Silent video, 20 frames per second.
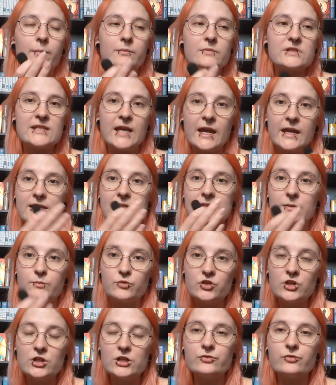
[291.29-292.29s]
sire some
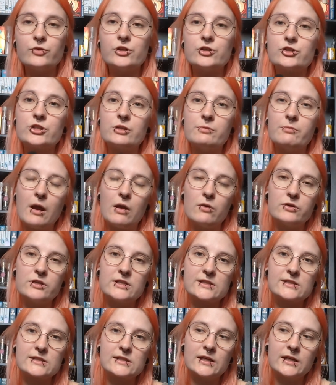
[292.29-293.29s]
children. She
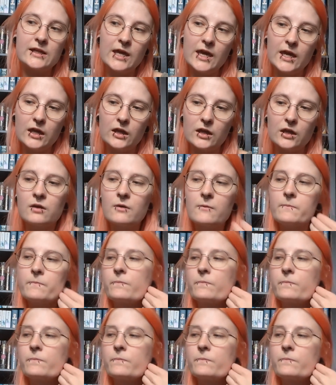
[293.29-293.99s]
marries a king,